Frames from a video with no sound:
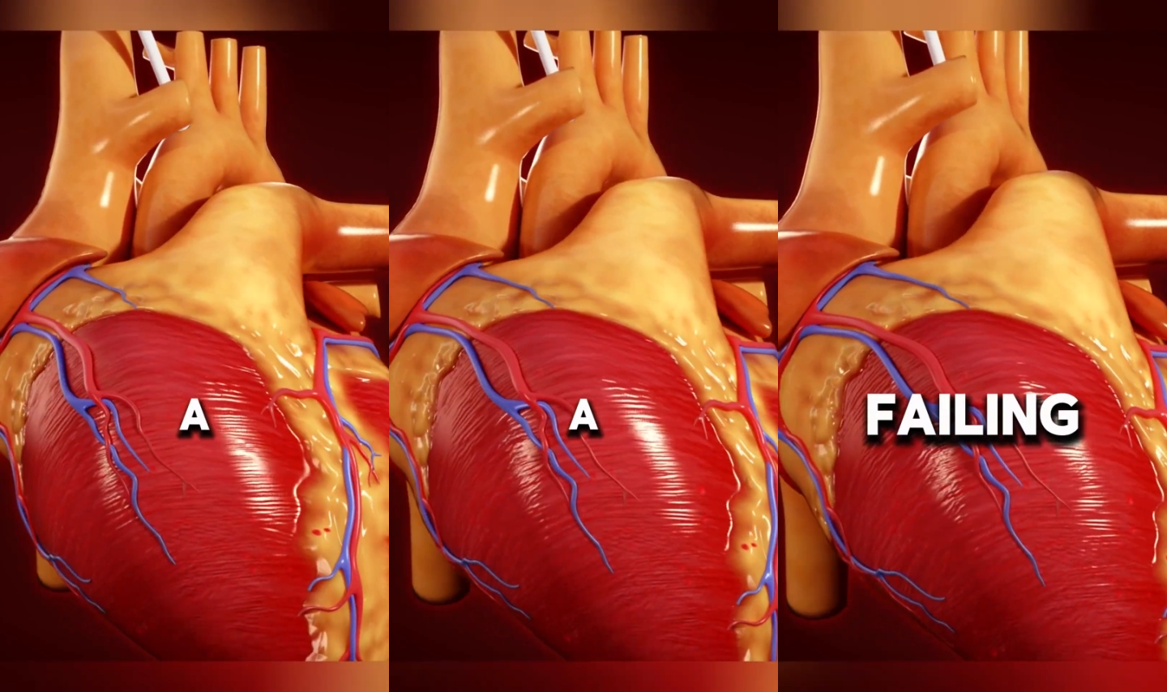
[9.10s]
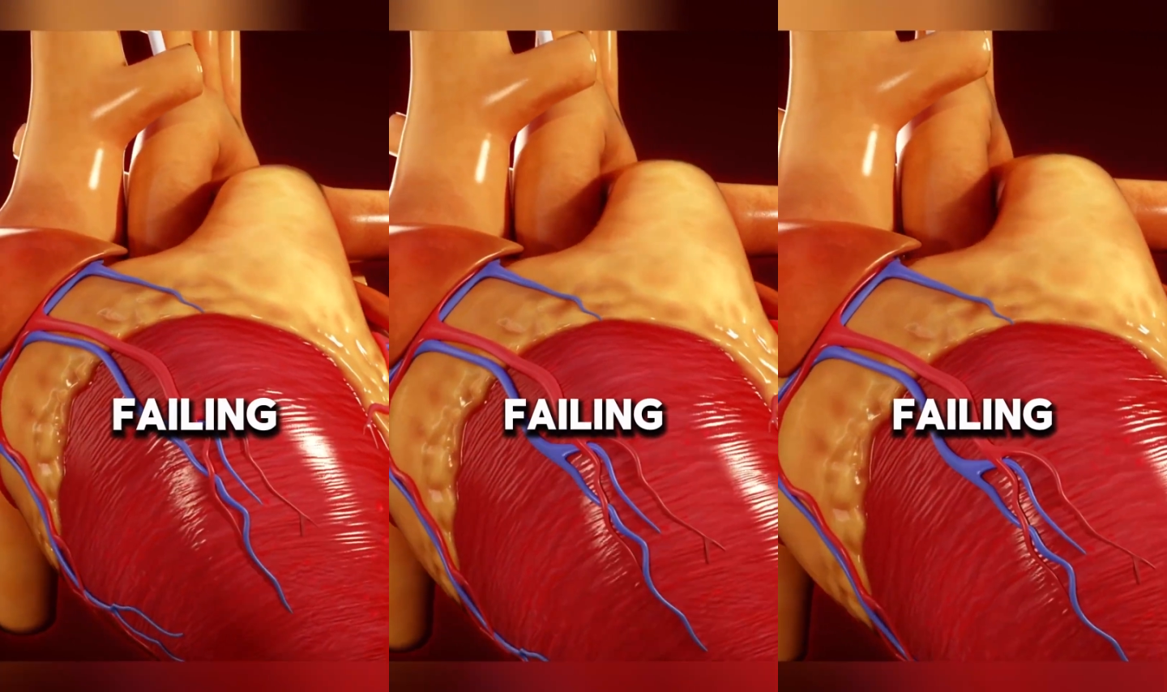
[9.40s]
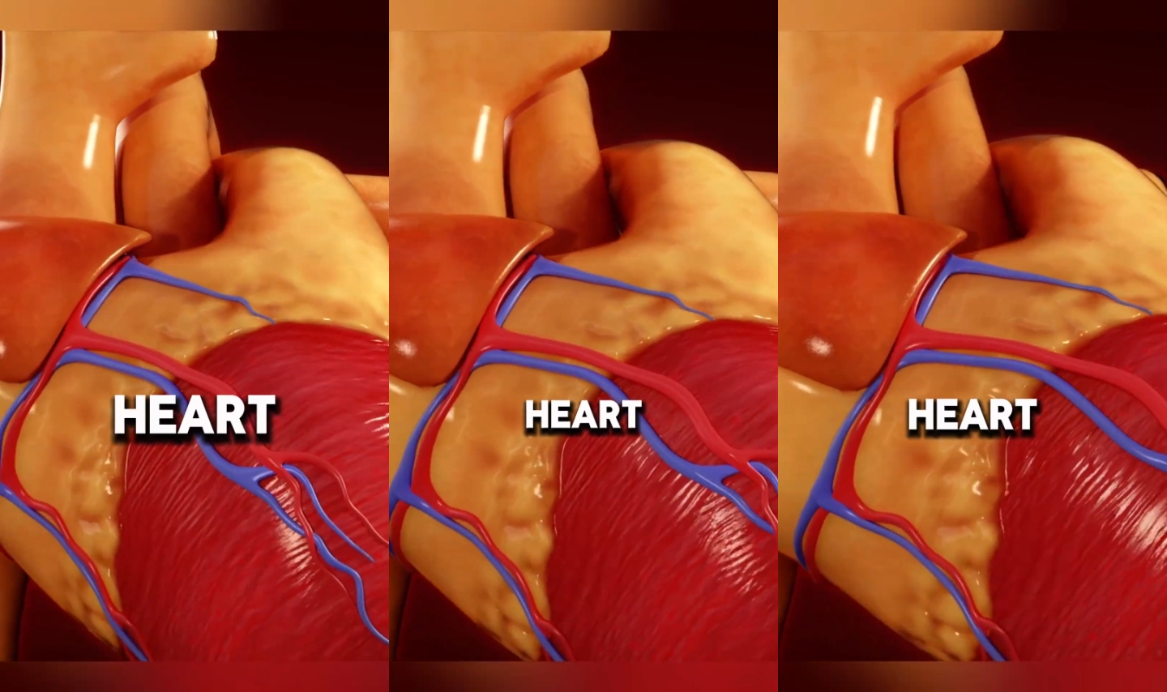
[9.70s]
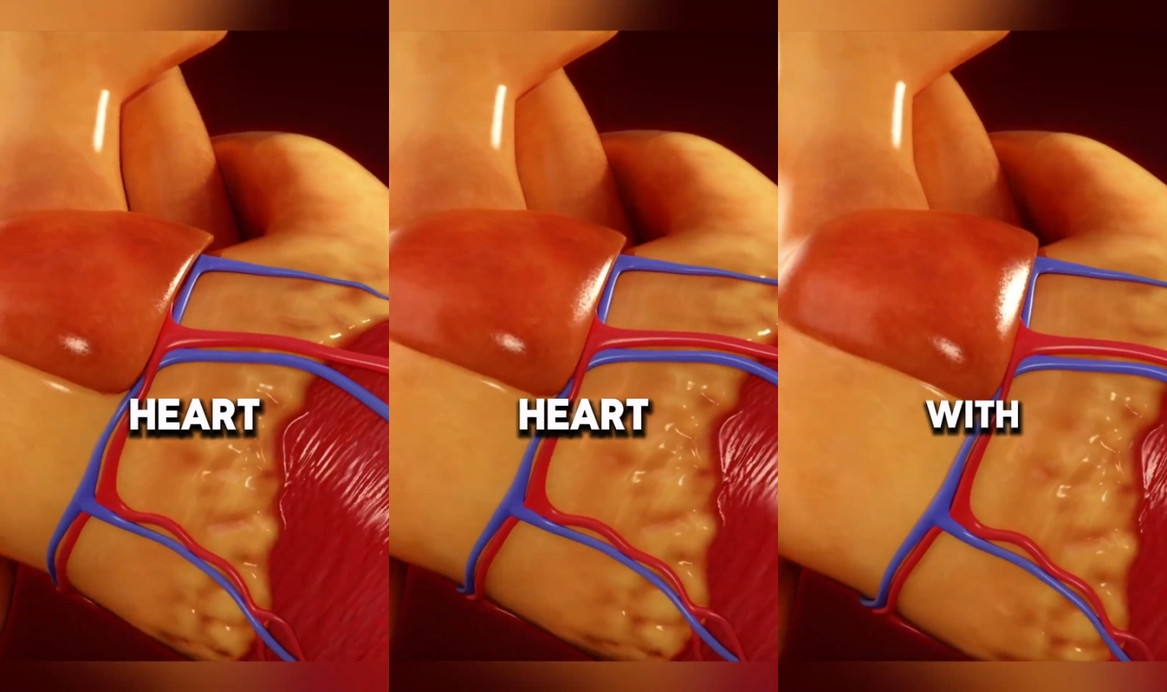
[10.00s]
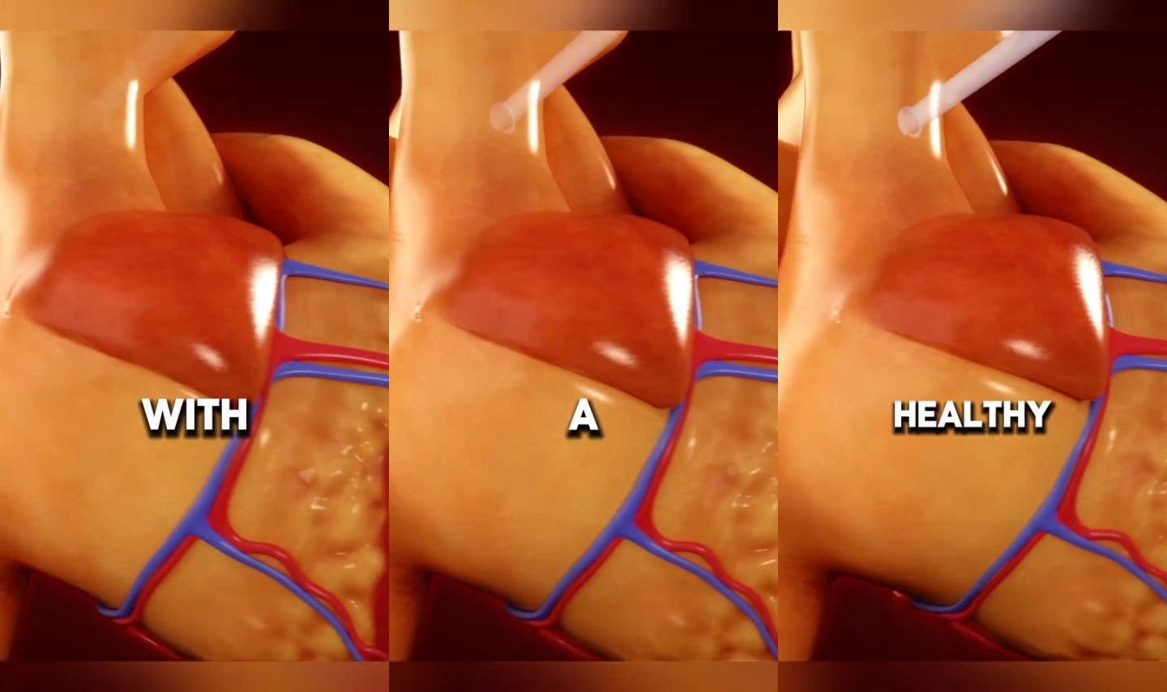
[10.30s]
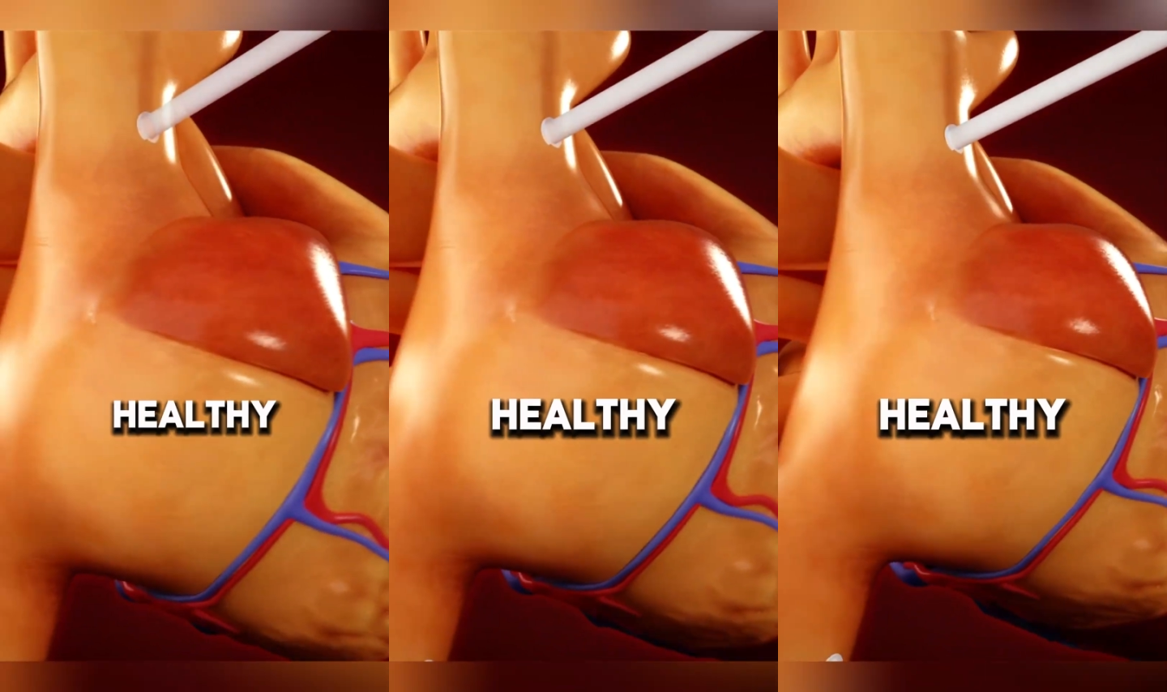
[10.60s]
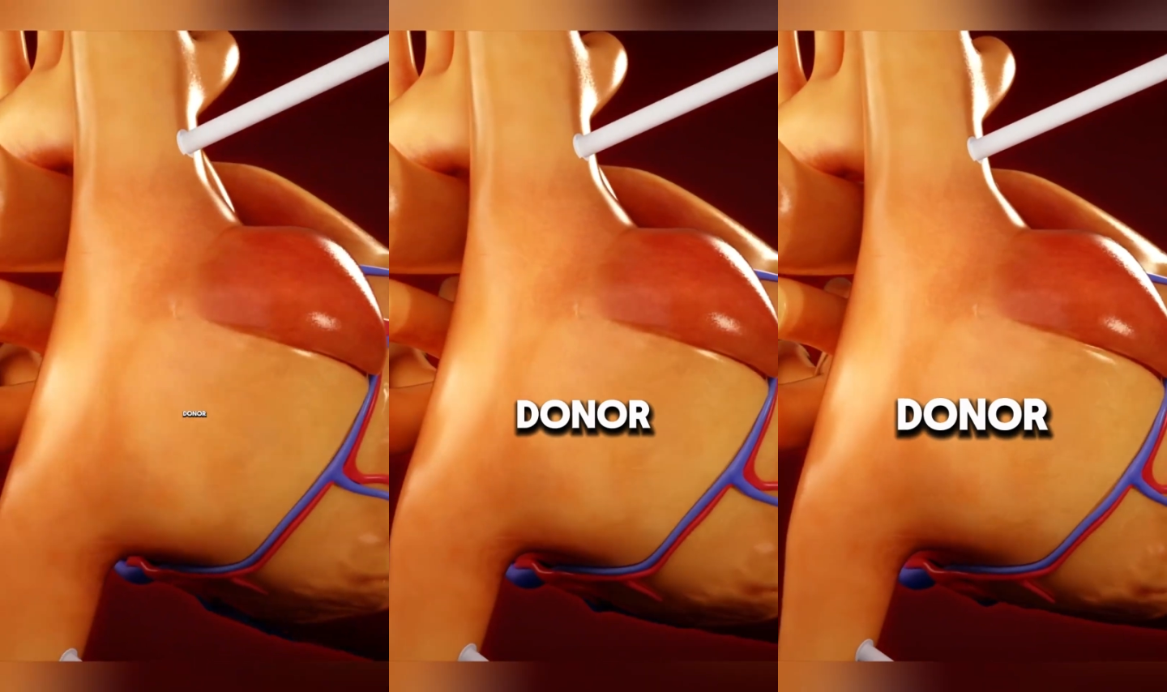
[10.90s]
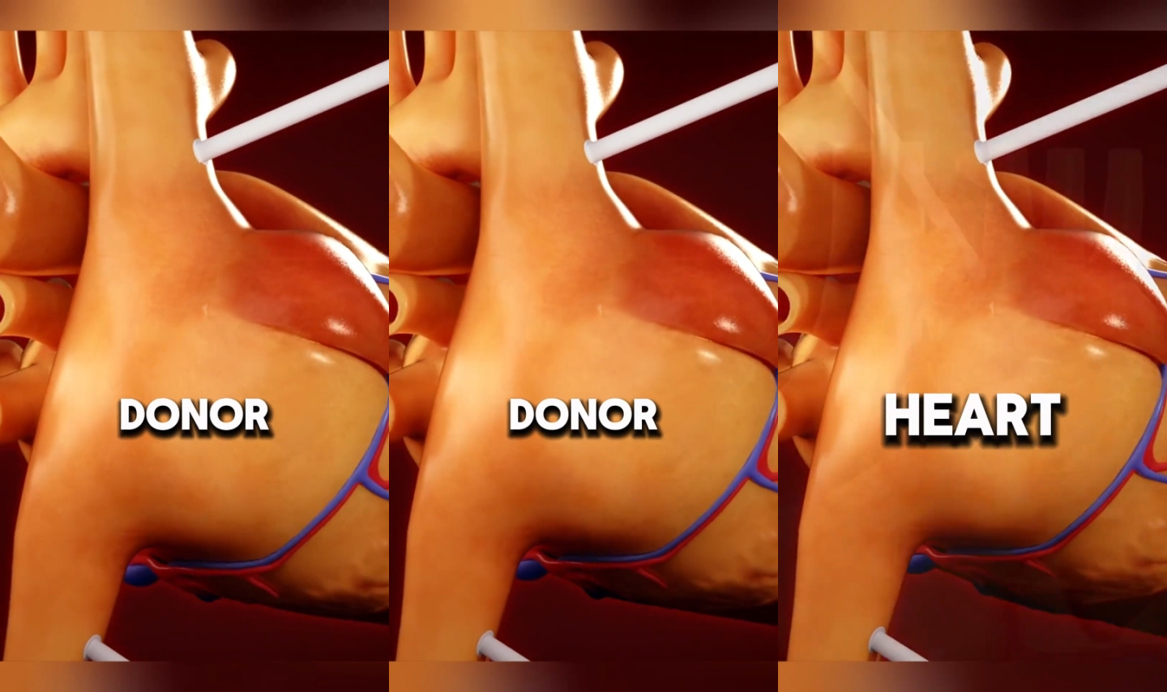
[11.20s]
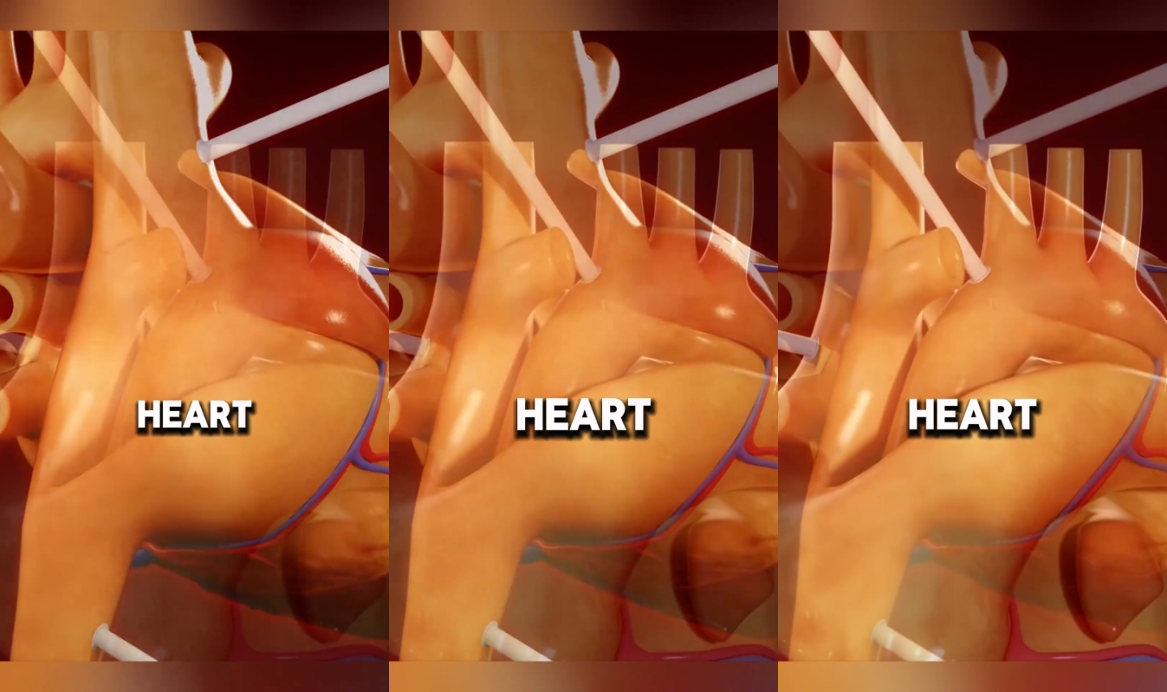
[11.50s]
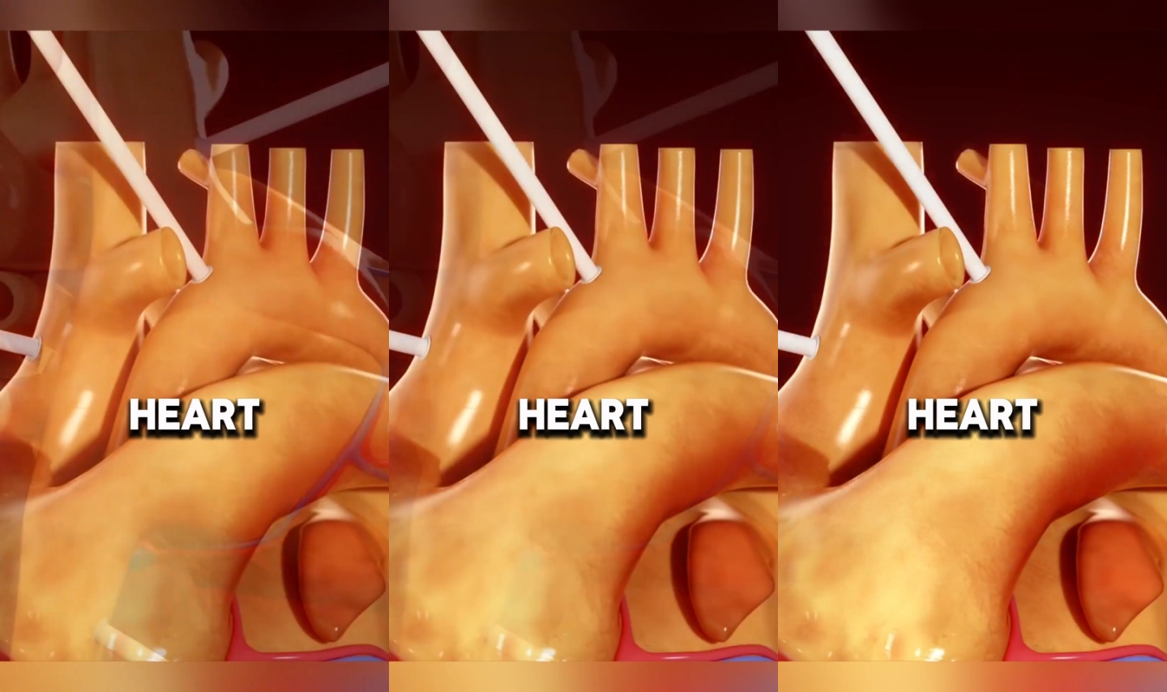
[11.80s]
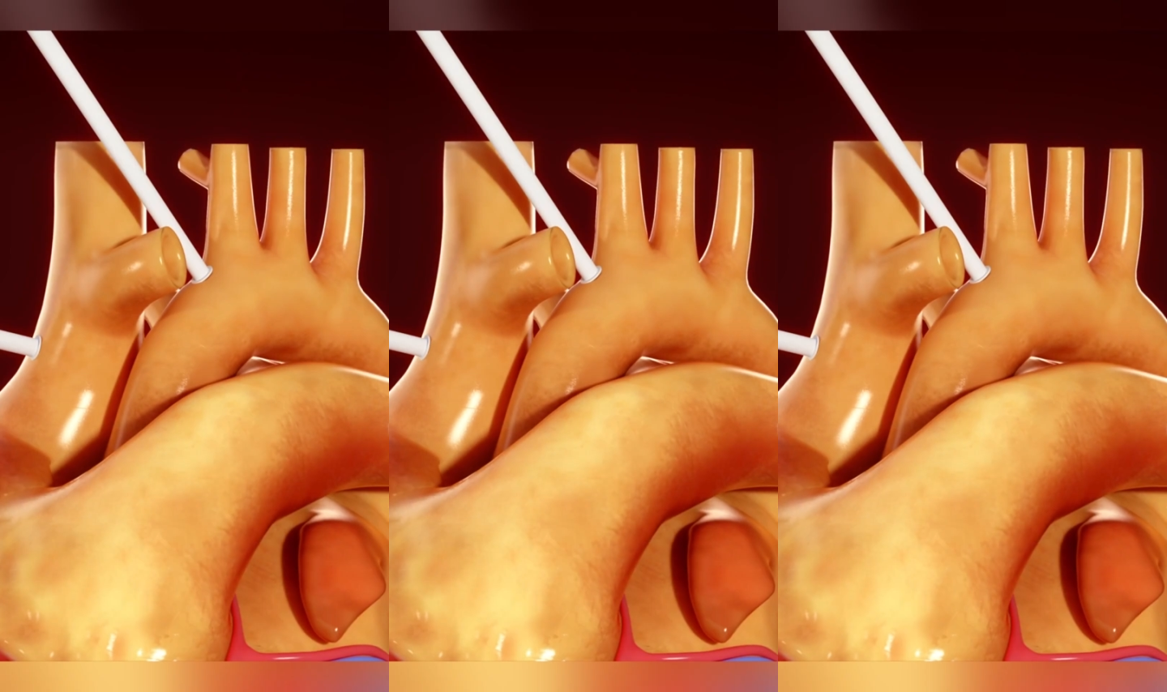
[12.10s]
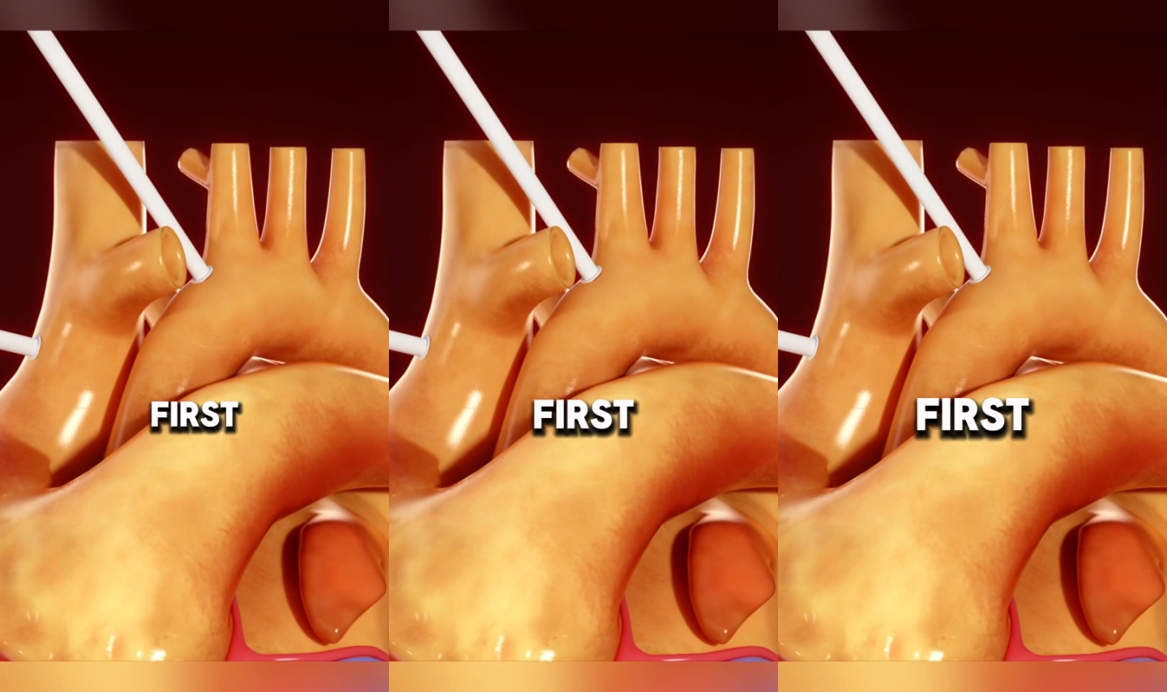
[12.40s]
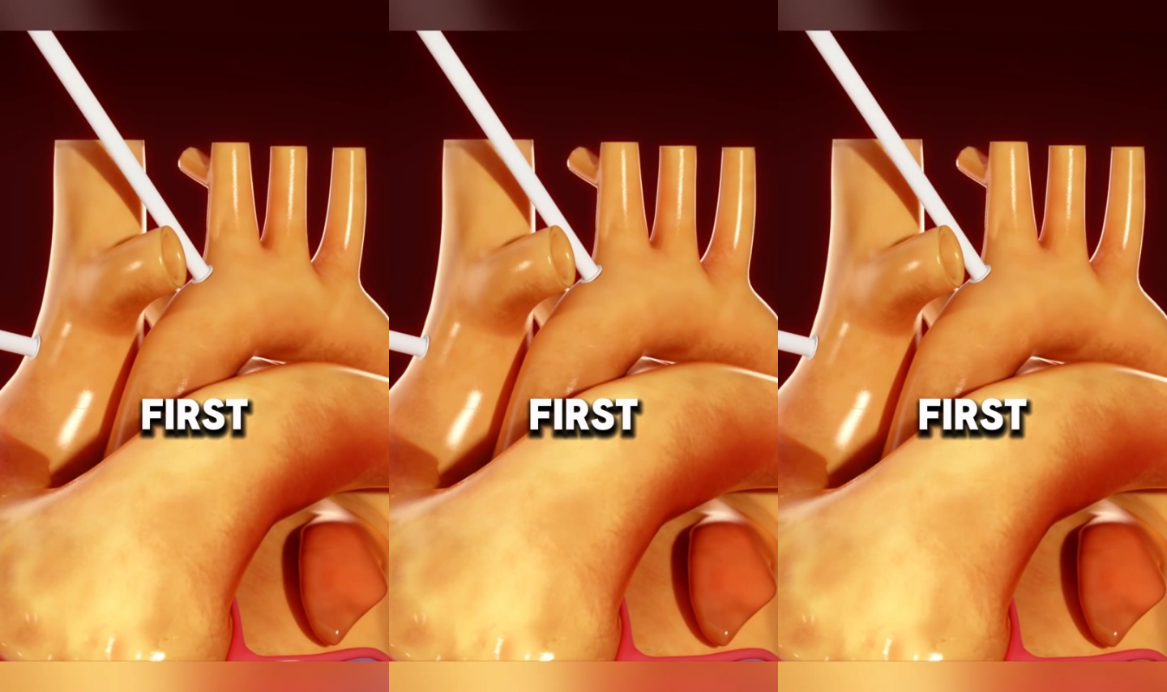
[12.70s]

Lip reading: [unreadable: no face in view]